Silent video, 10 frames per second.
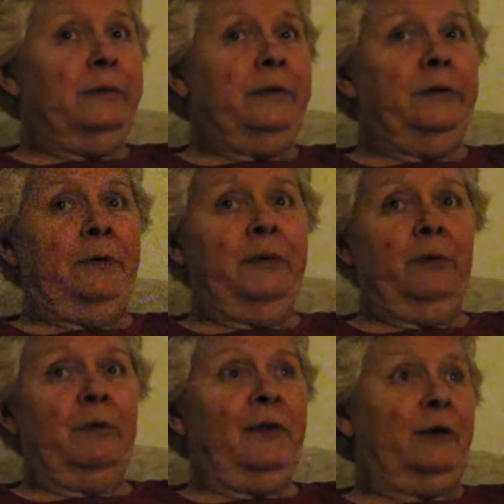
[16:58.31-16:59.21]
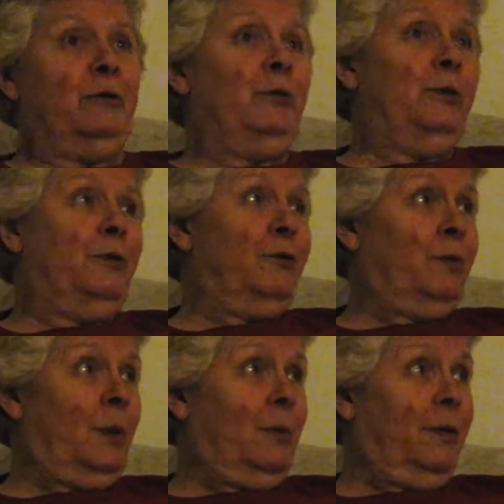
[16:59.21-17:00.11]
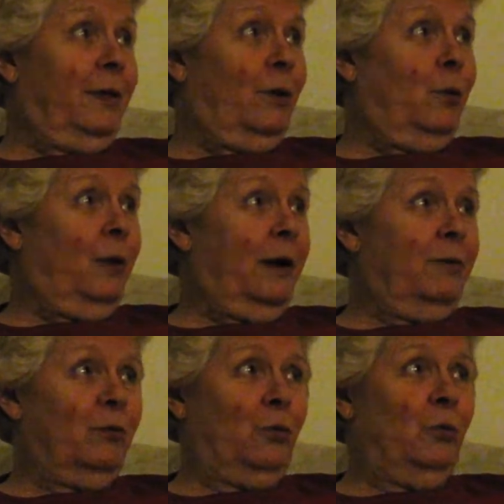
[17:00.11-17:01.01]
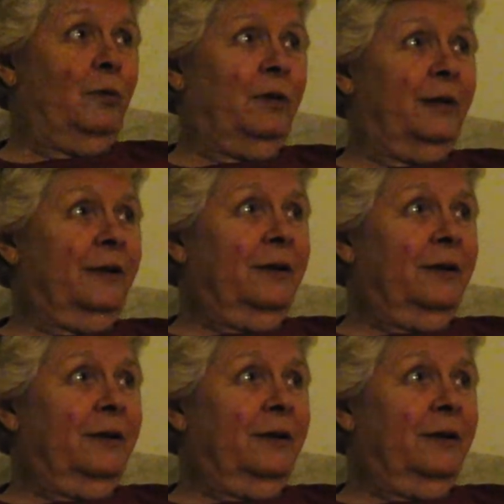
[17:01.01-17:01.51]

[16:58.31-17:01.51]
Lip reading: there was like 2 others maybe in the whole high school that